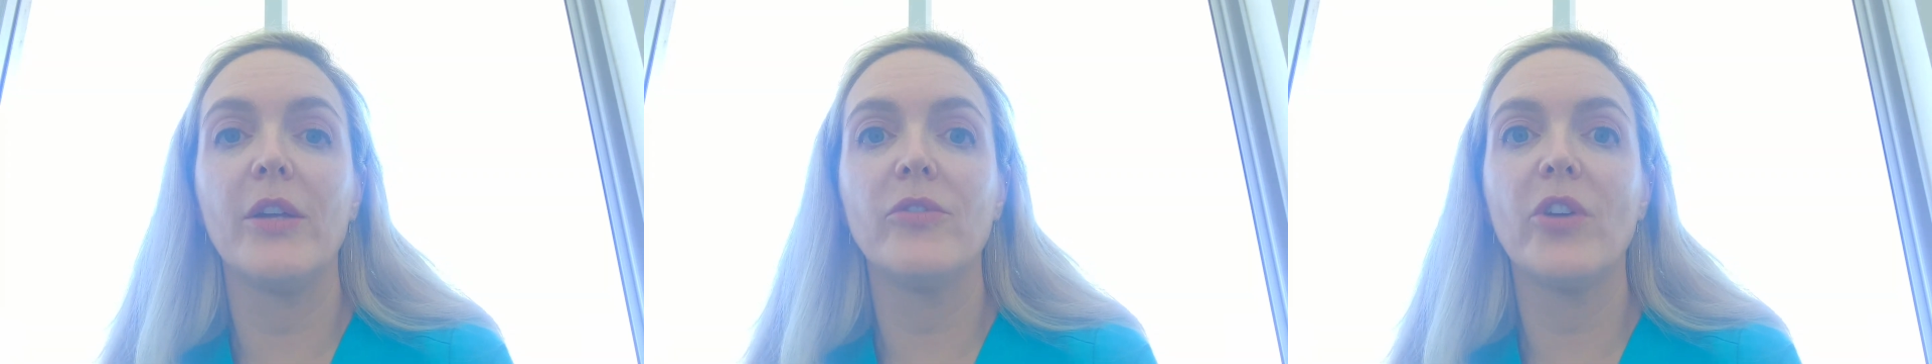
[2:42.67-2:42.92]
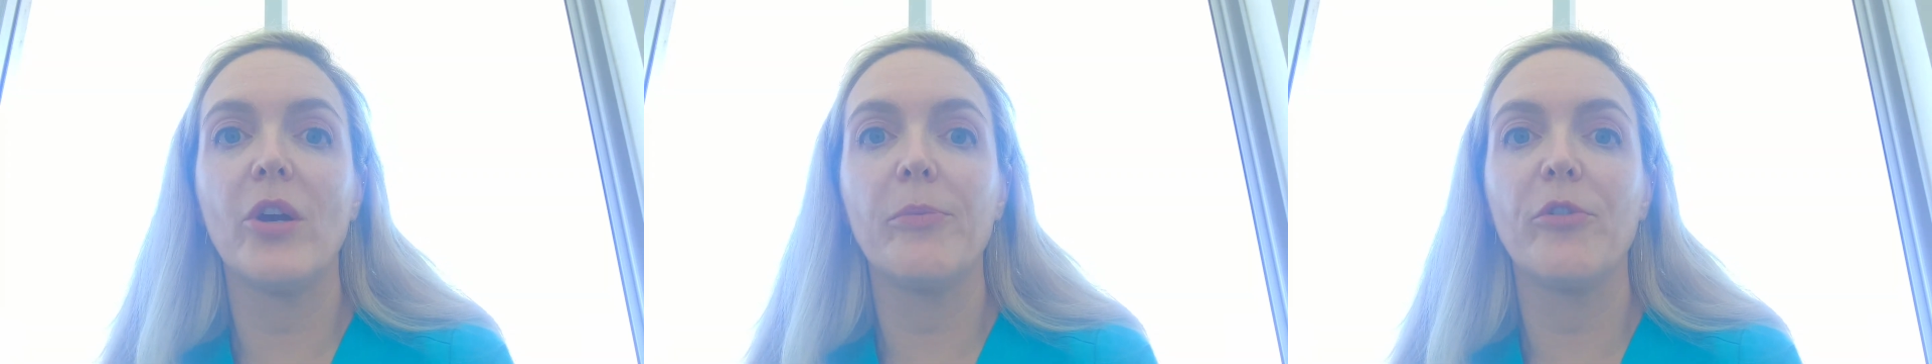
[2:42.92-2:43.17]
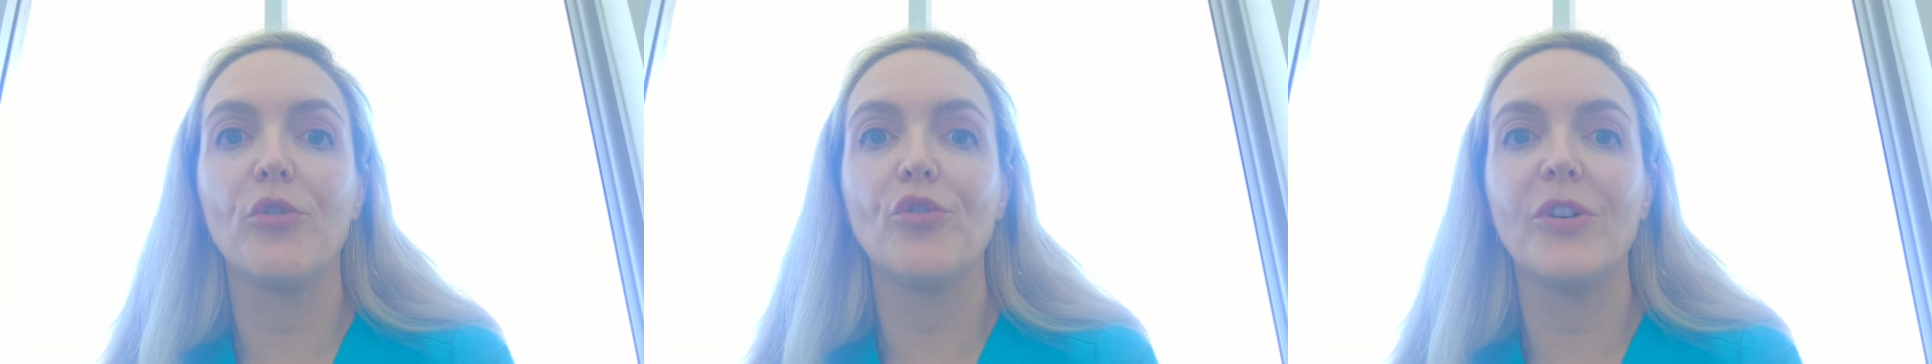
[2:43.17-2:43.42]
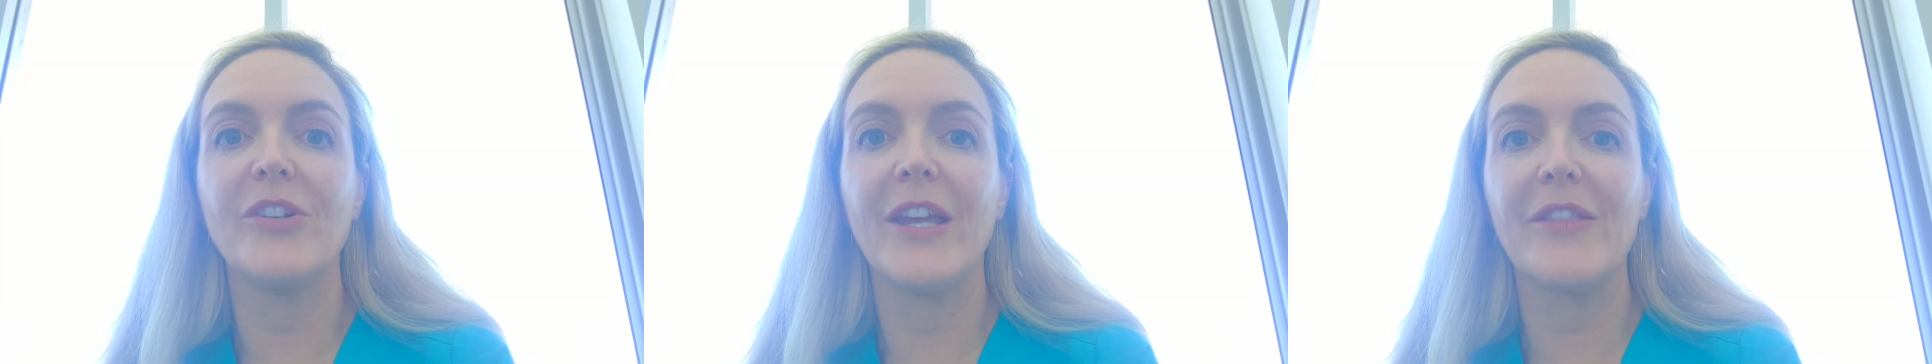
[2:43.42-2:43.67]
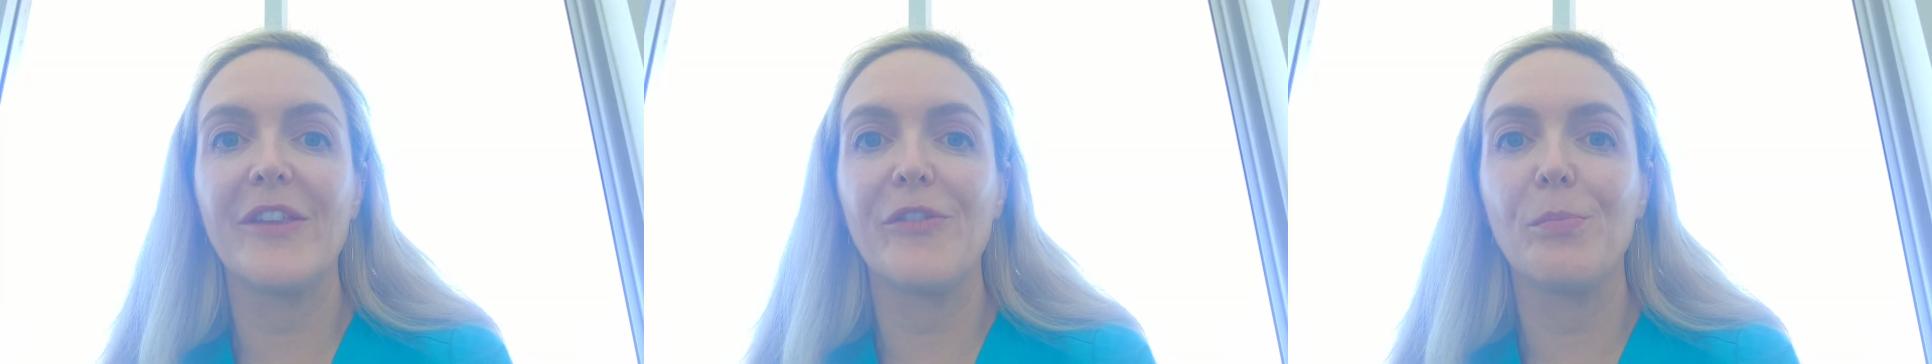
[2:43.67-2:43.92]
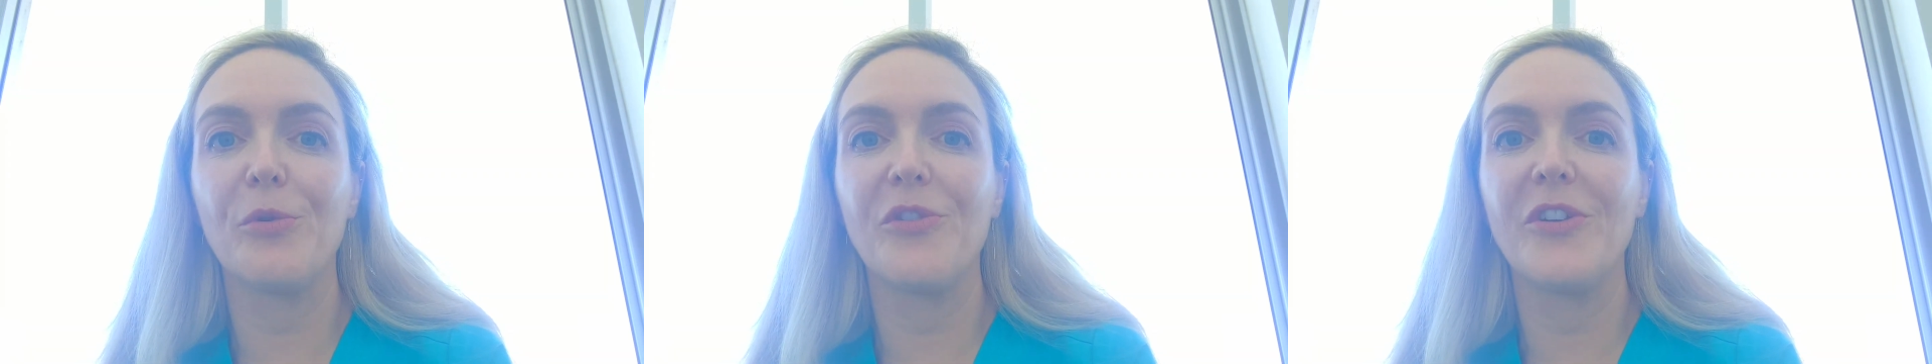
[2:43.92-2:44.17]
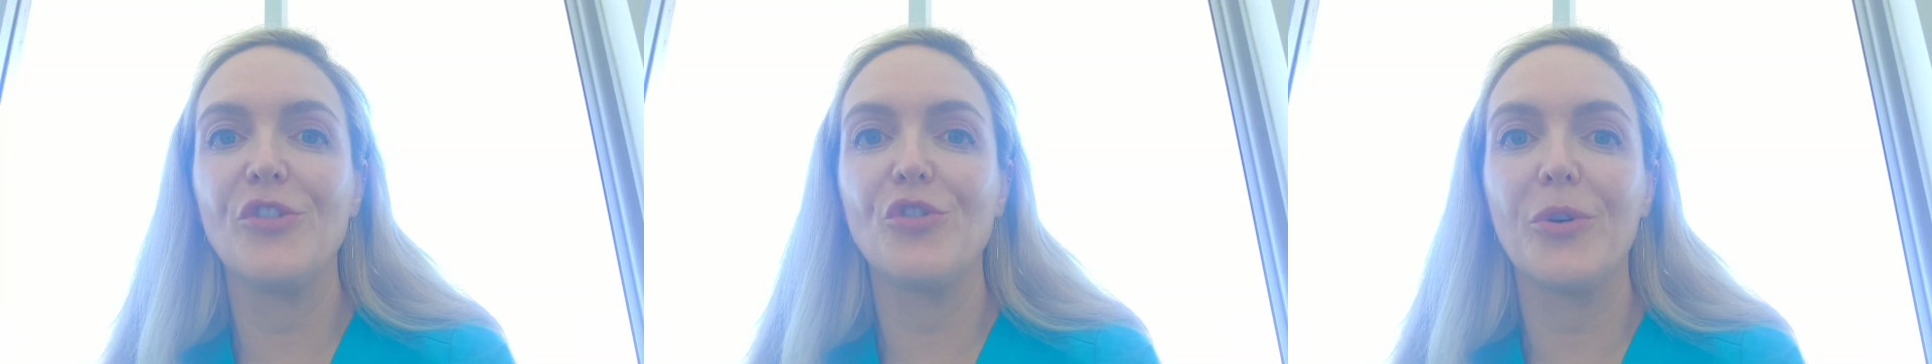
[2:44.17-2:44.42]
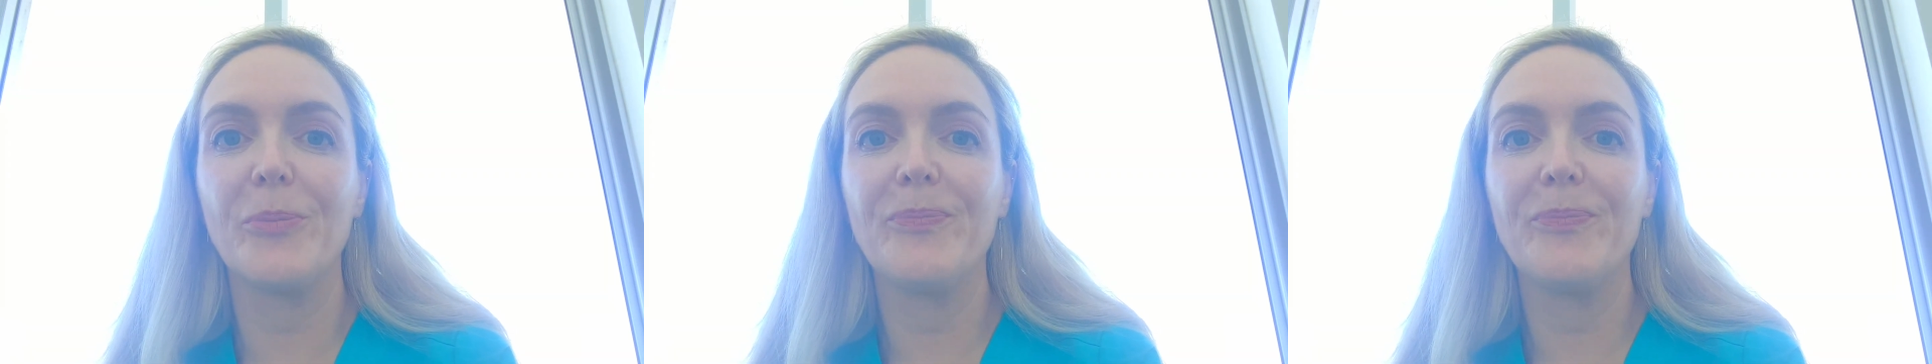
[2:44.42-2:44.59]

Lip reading: top surgery to get this procedure.